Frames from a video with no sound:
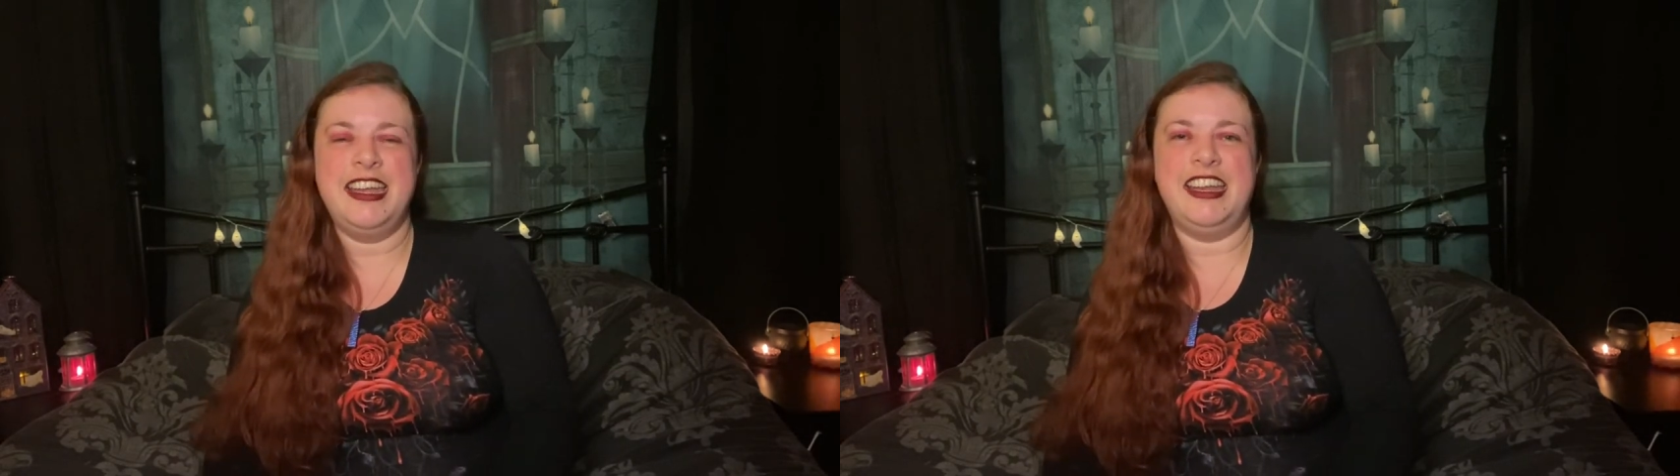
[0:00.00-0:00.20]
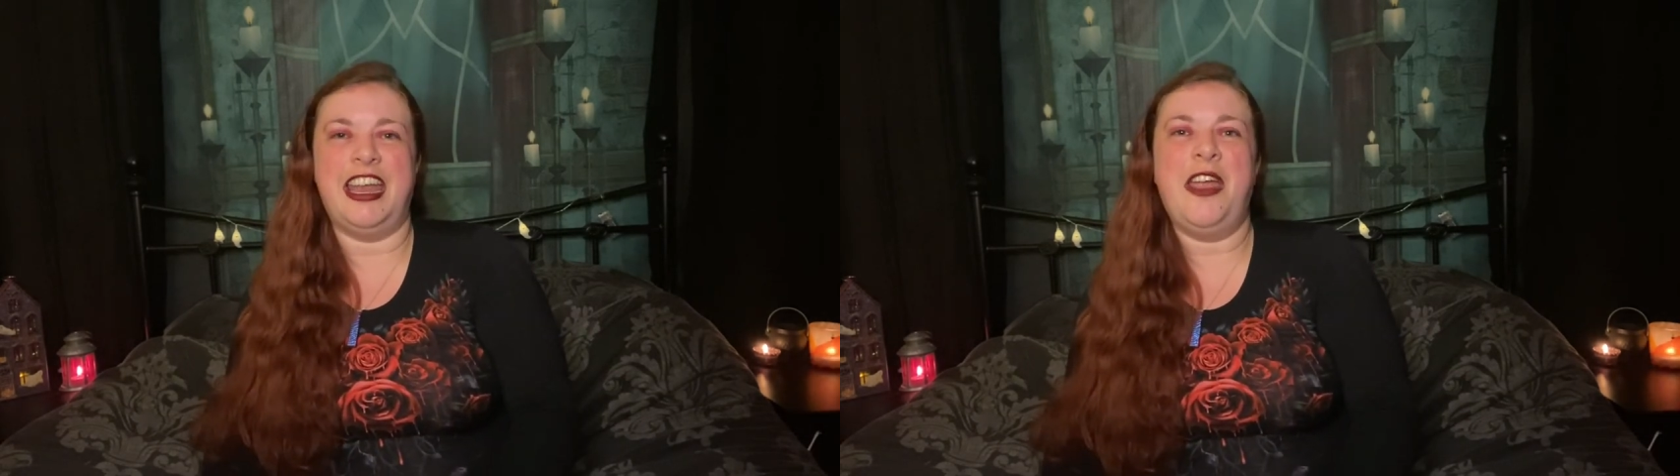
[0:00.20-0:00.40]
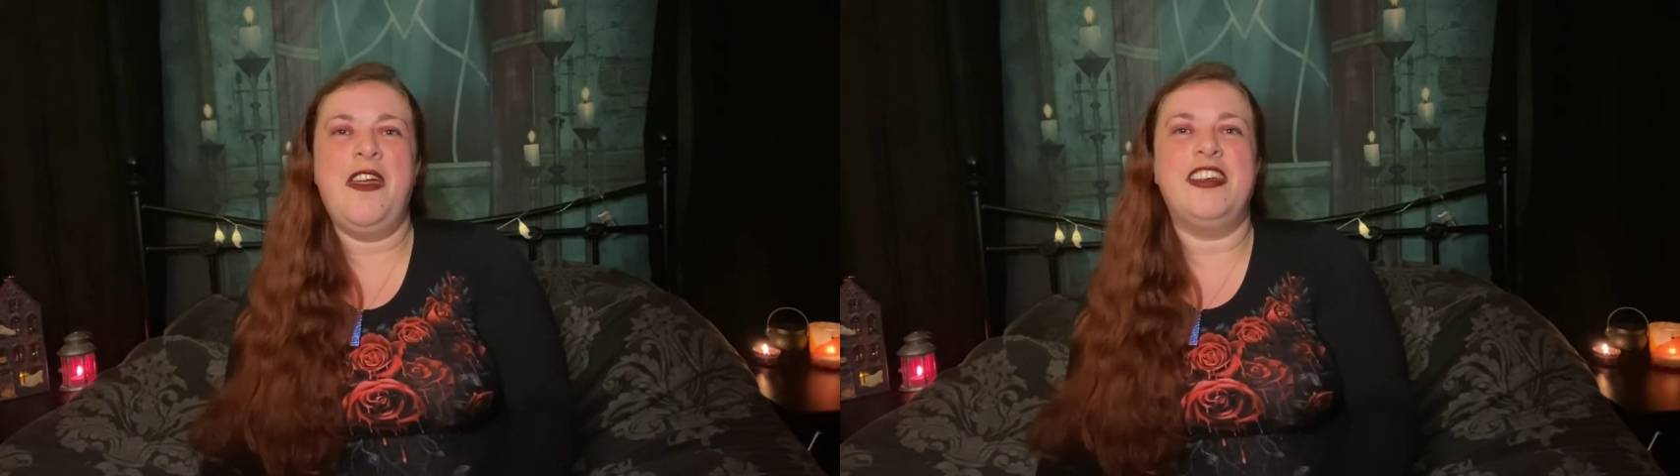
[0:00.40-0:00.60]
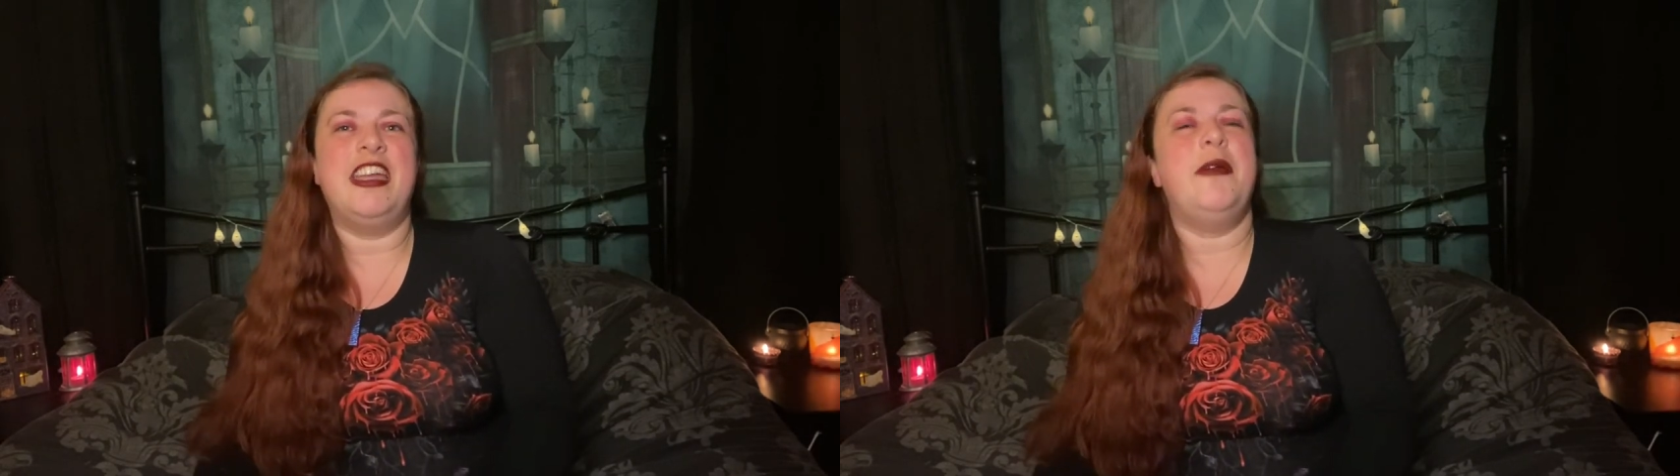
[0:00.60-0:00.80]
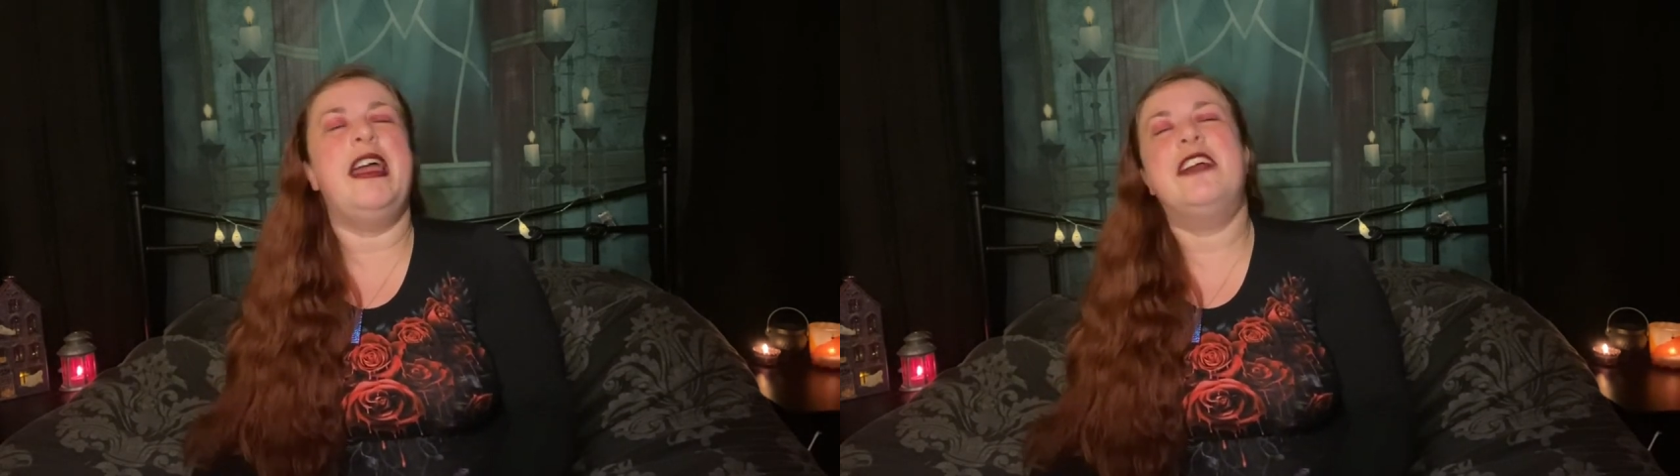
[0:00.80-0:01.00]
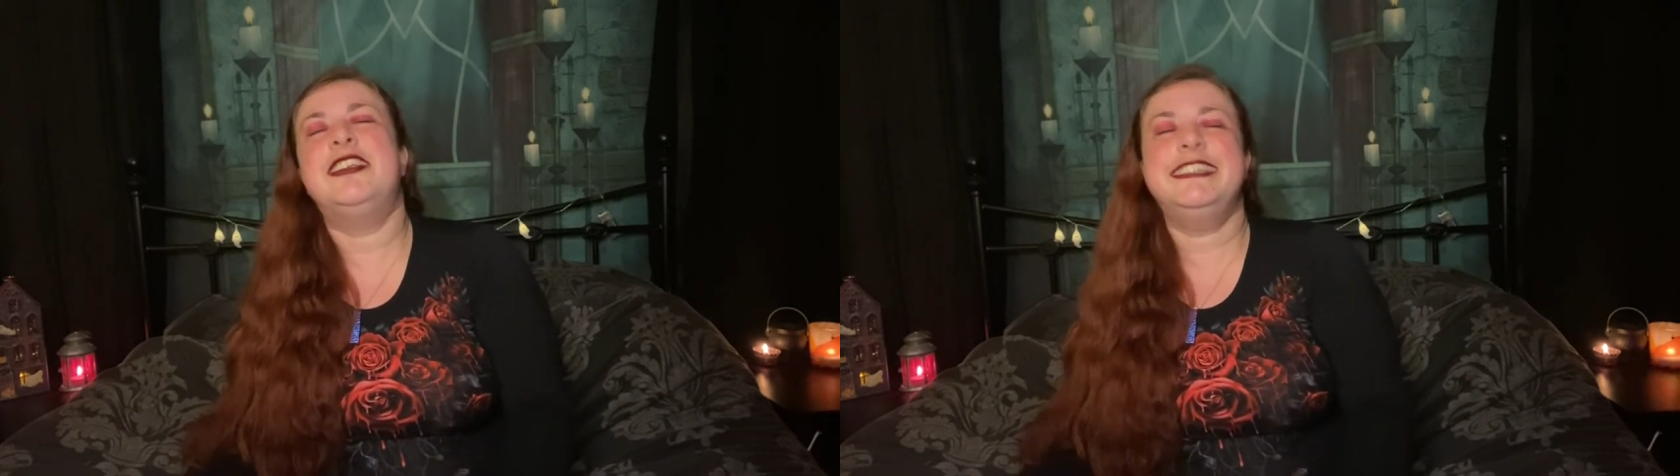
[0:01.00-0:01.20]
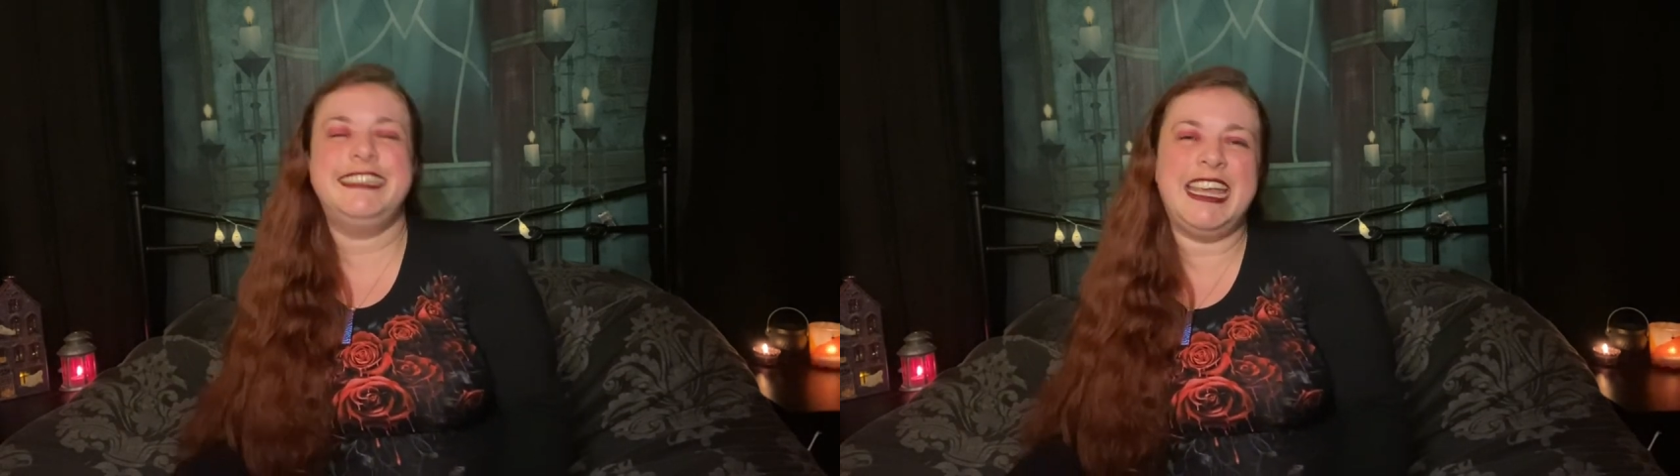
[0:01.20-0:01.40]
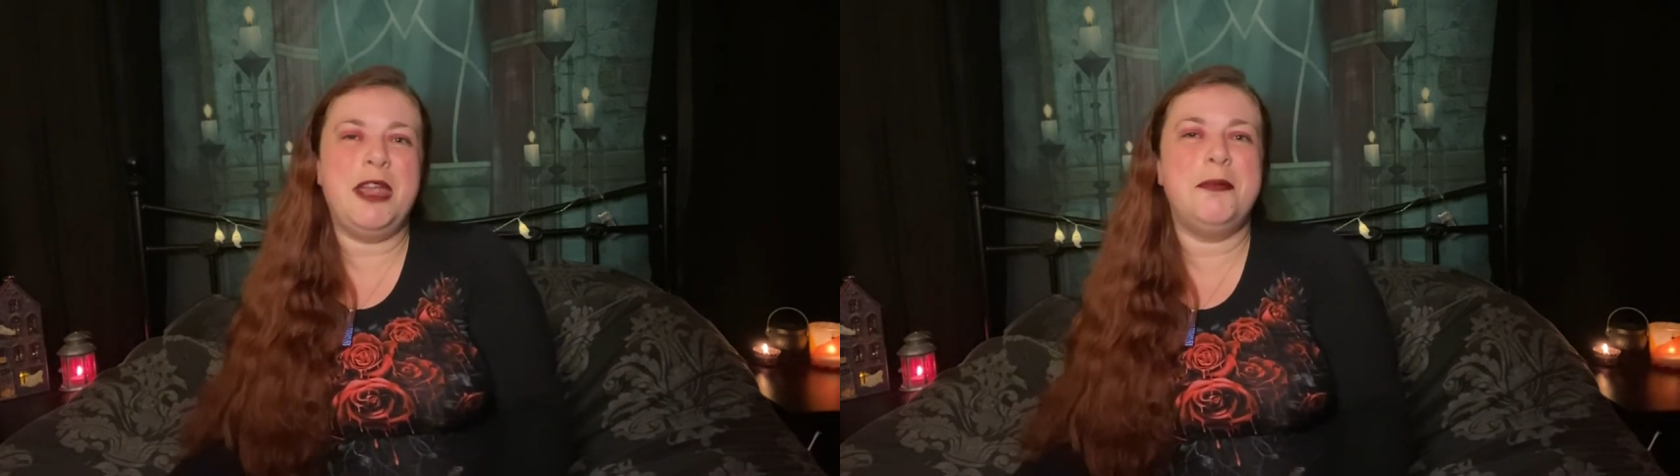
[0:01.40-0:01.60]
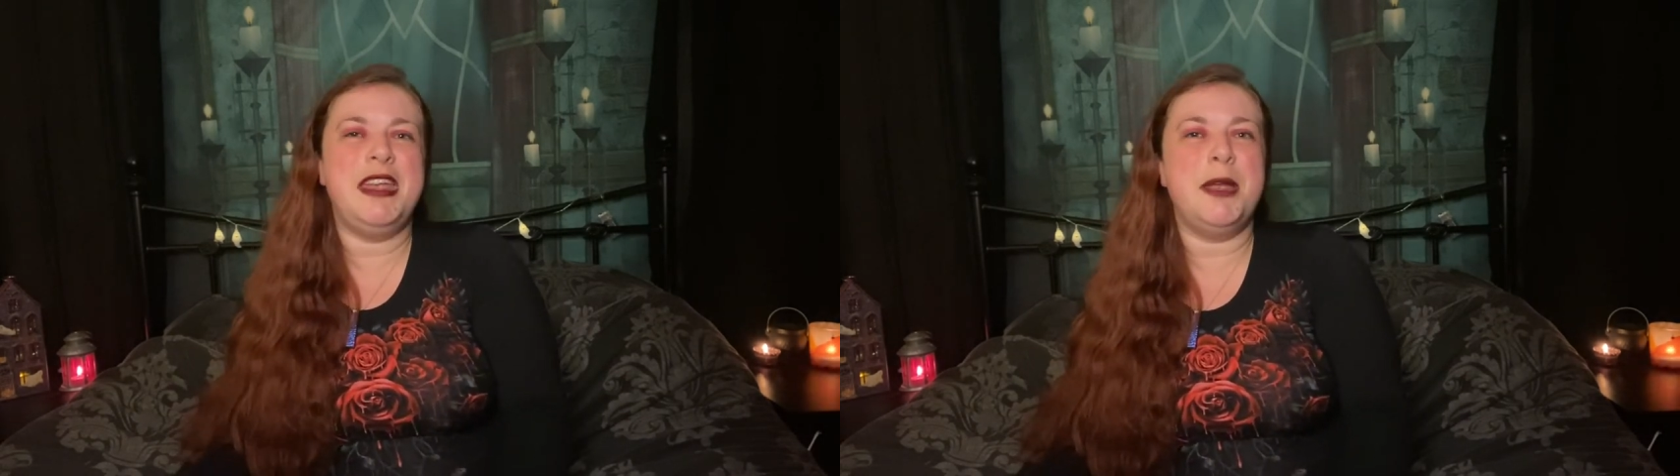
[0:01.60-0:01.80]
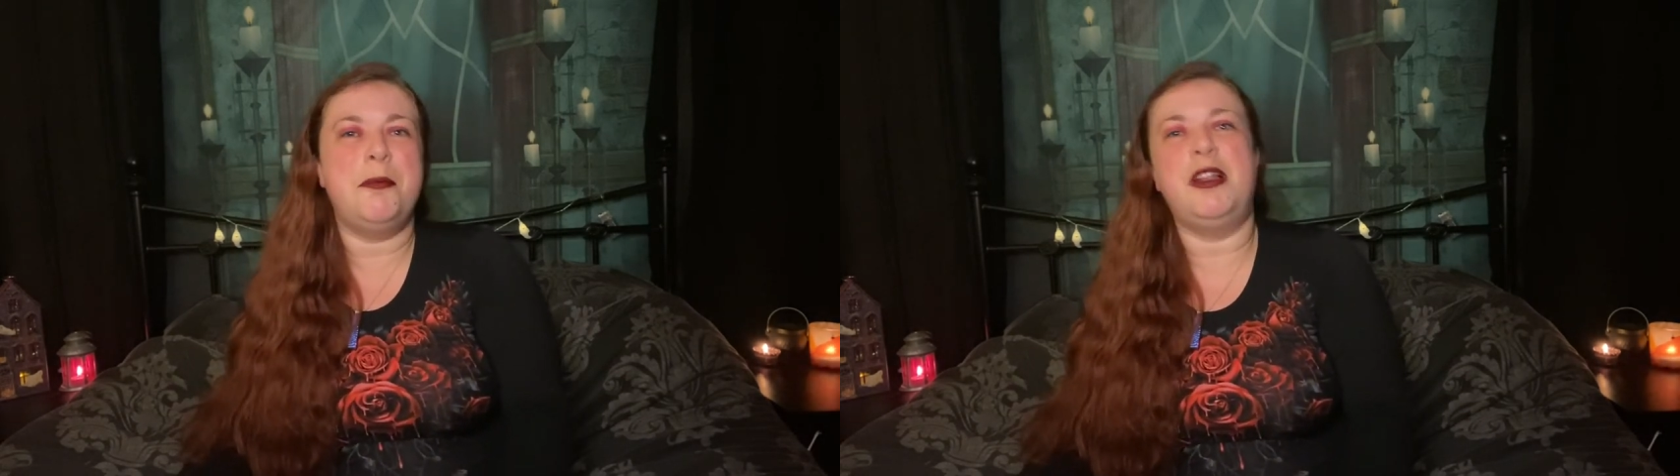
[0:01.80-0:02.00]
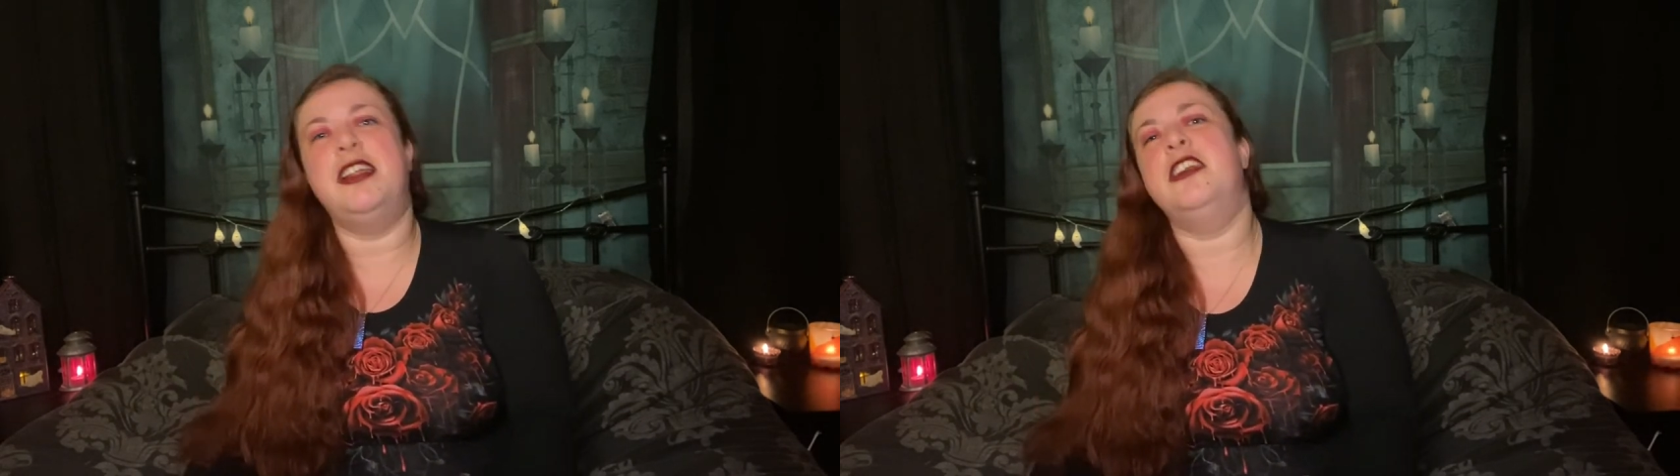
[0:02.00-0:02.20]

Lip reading: going out and seeing people